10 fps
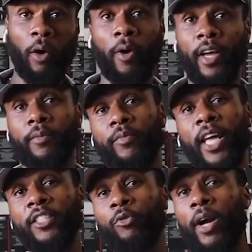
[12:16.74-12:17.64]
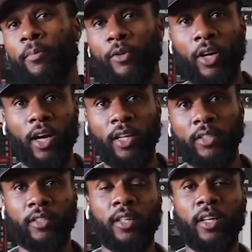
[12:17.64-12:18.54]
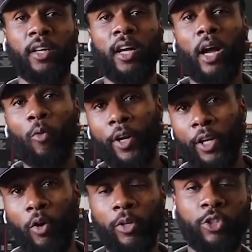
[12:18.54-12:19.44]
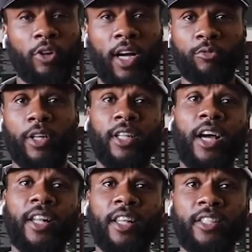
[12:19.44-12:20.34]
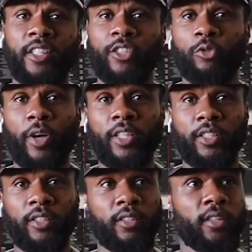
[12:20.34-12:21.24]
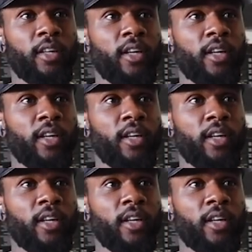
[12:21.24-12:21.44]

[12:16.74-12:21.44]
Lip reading: All right, that's a wrap, you guys. I want to know what you guys would have done in this situation.